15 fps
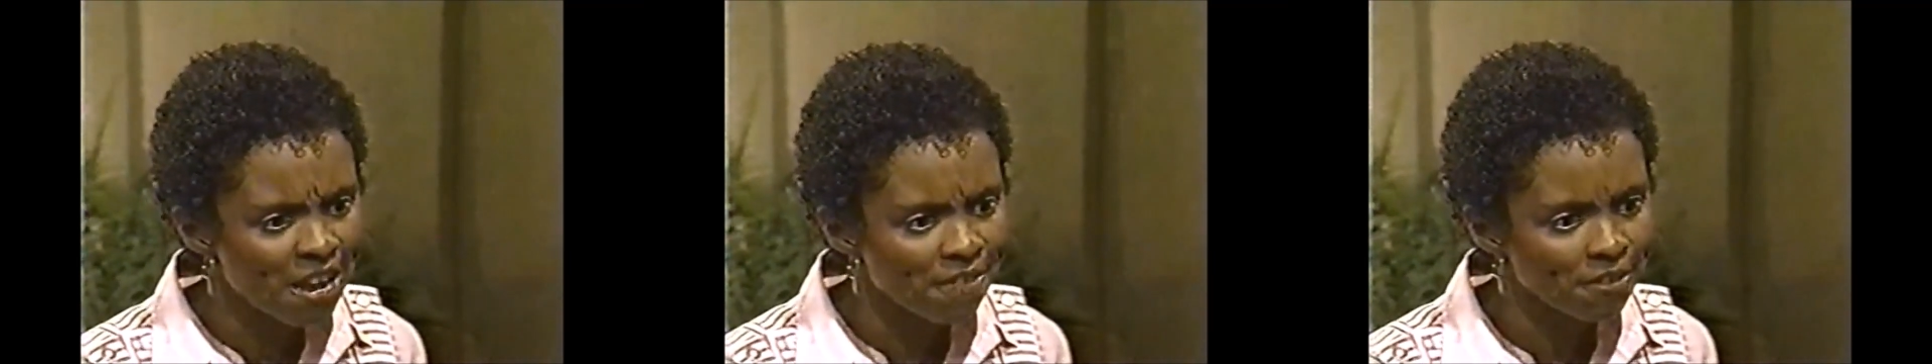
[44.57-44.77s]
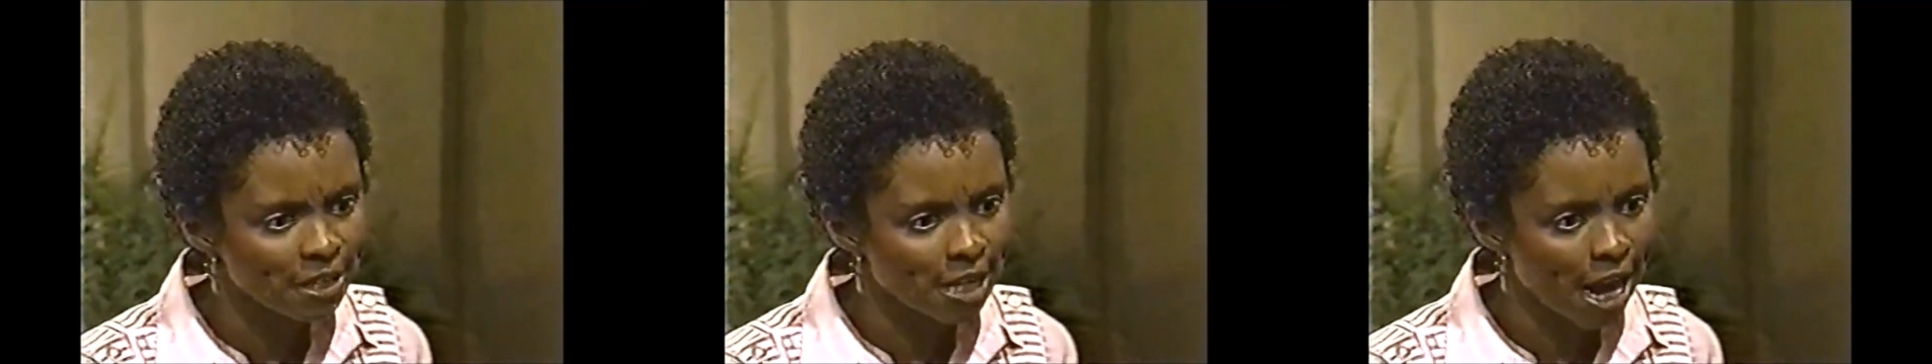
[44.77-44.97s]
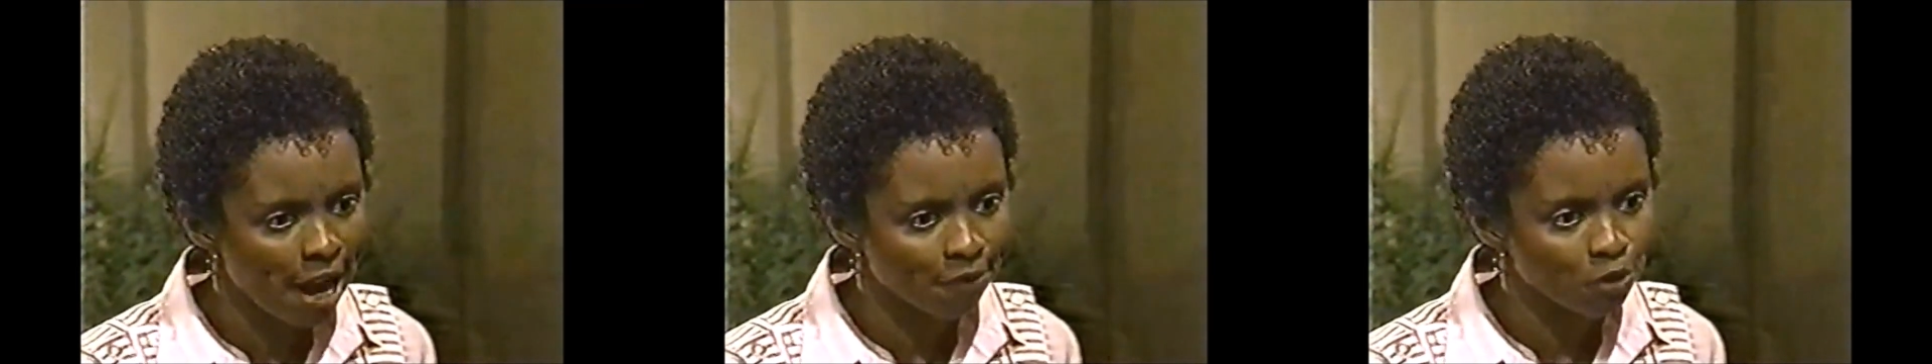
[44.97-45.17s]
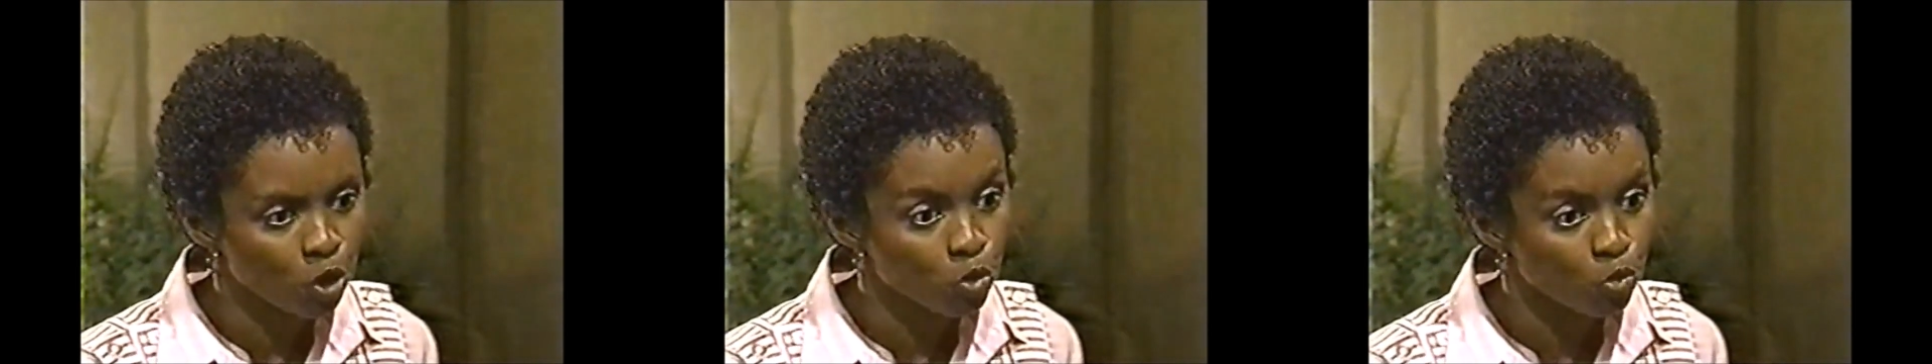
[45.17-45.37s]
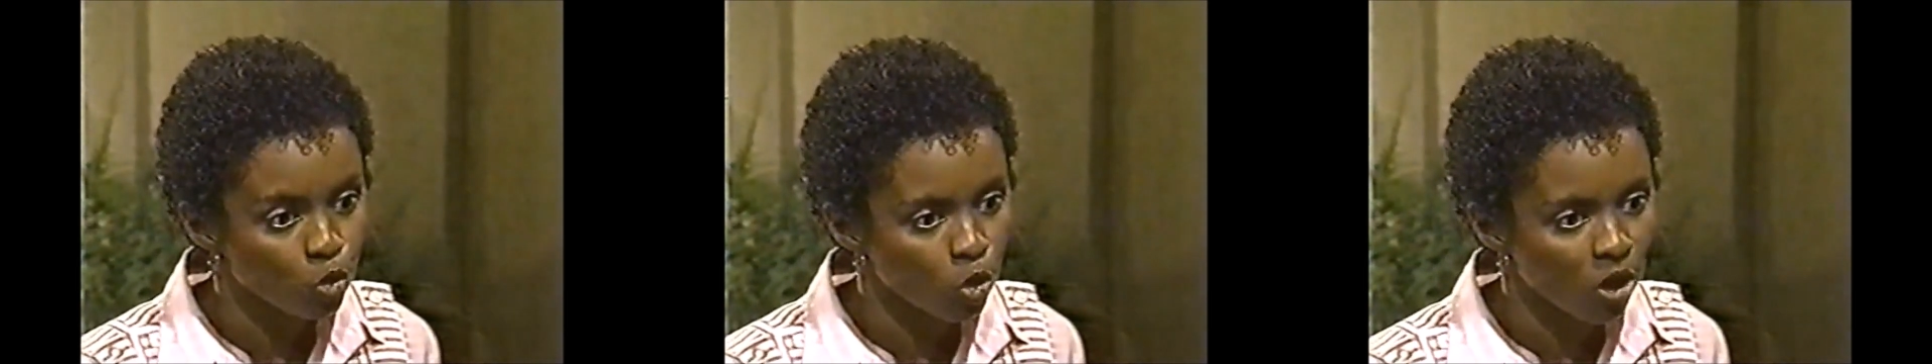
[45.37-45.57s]
even care if
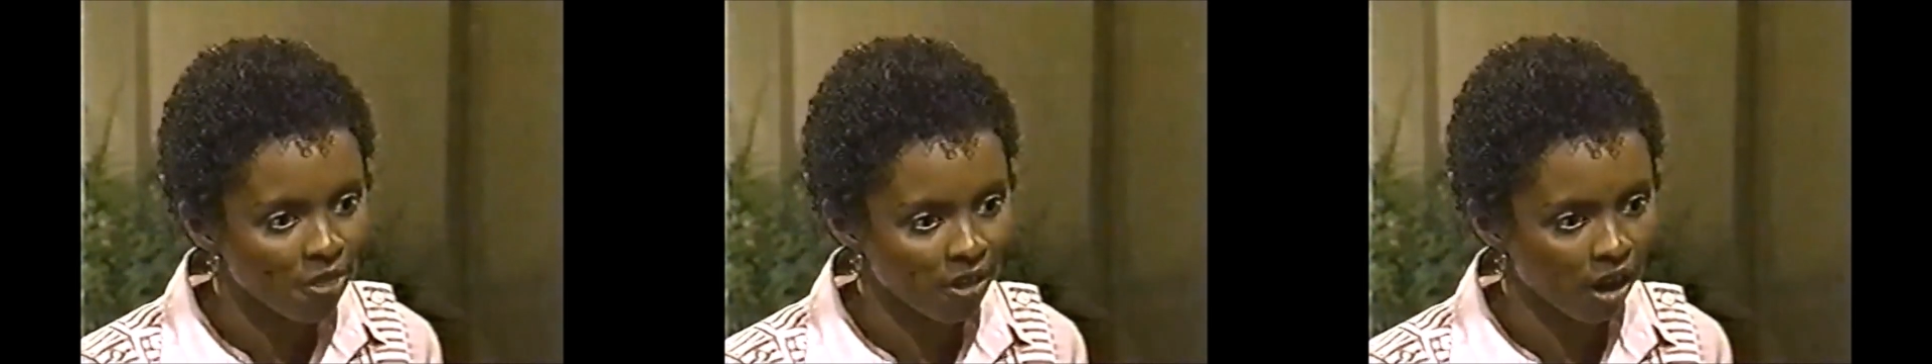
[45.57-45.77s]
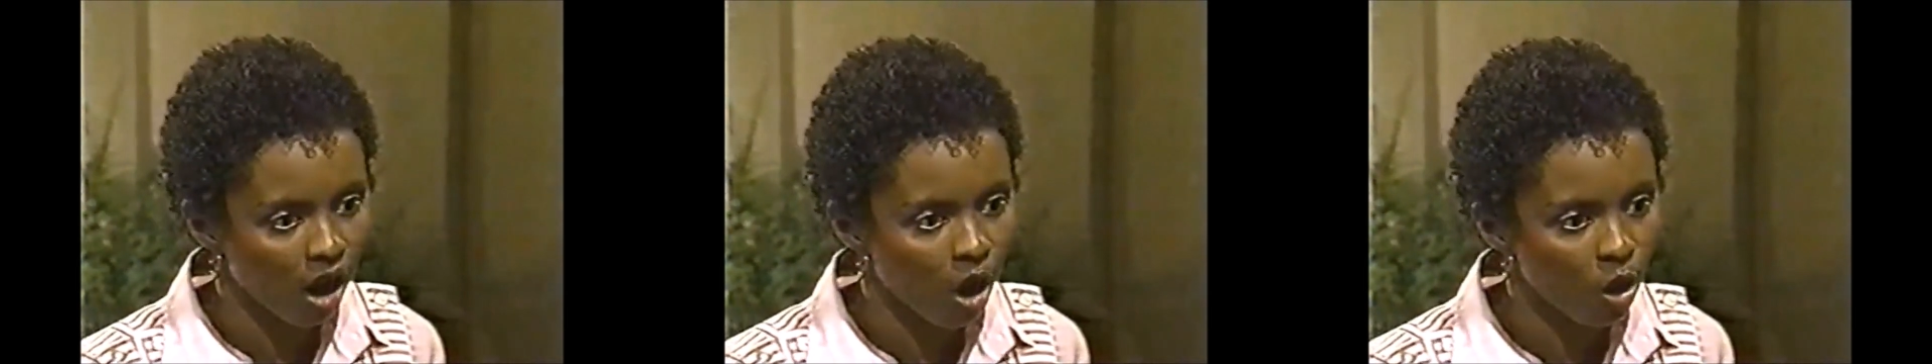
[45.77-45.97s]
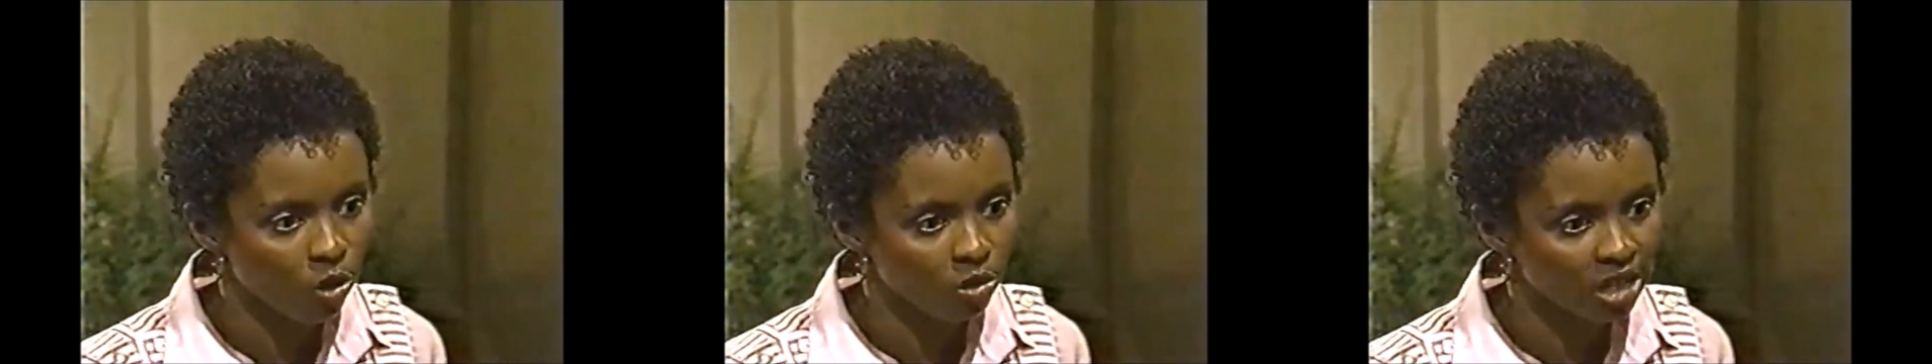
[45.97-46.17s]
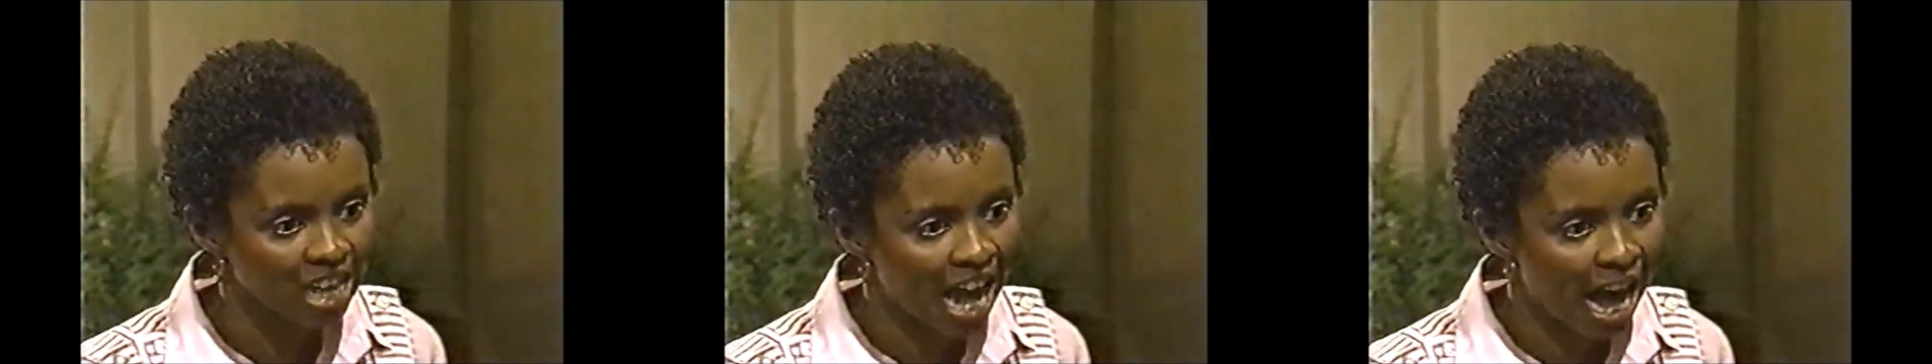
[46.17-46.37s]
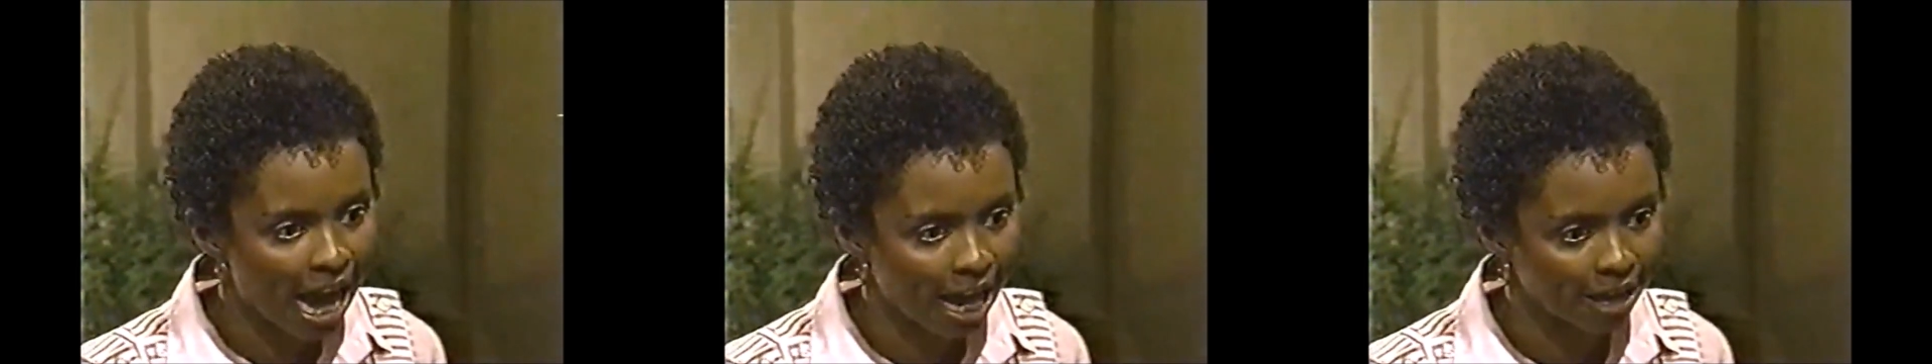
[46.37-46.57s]
you ruin their whole
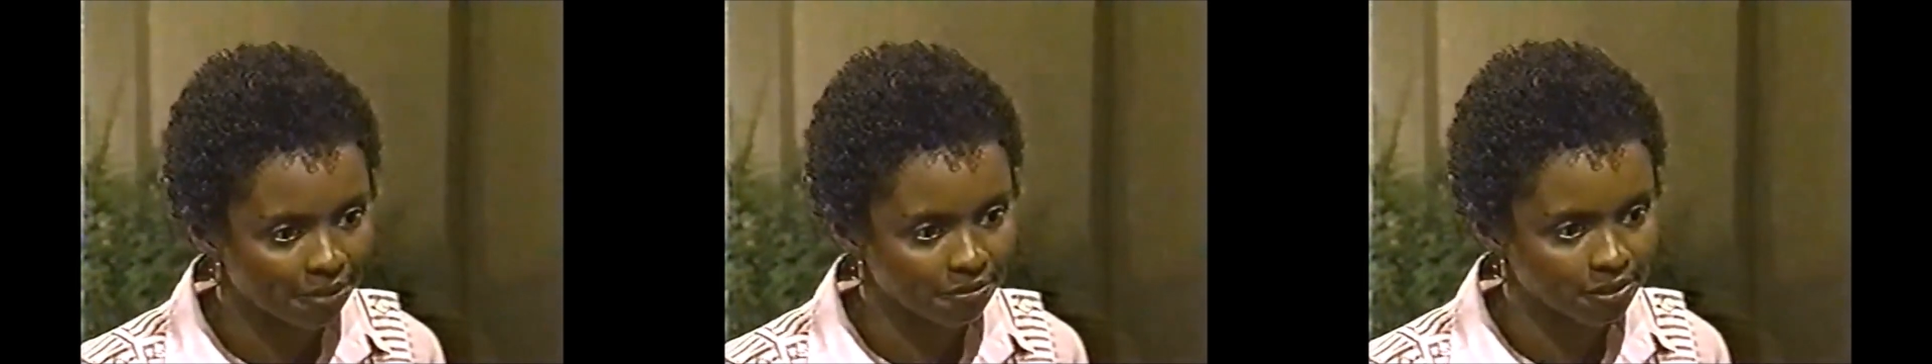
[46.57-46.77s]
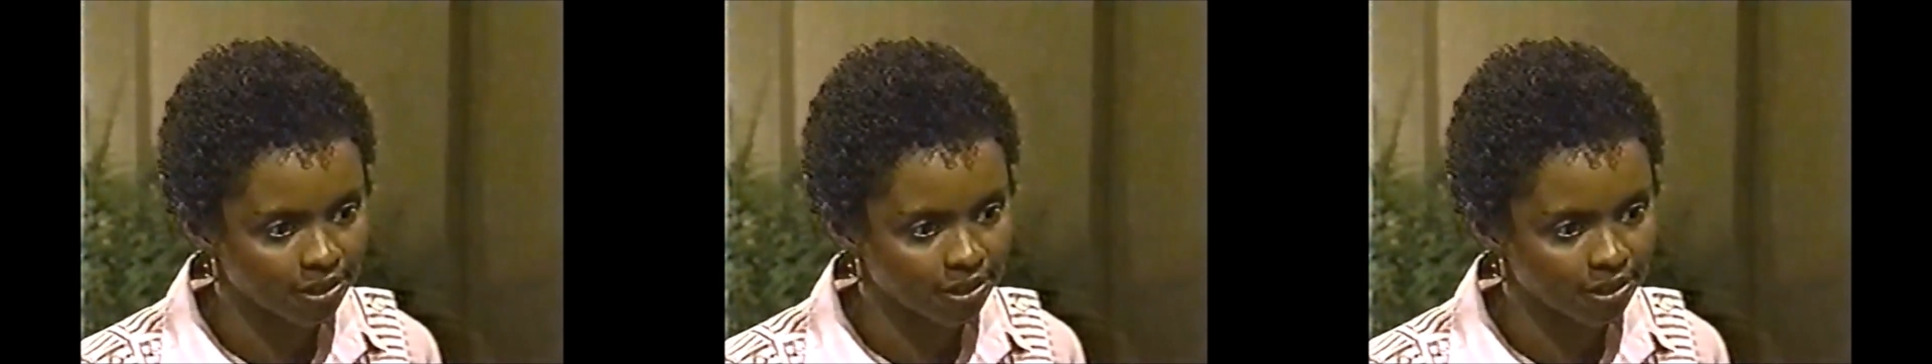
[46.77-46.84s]
lives.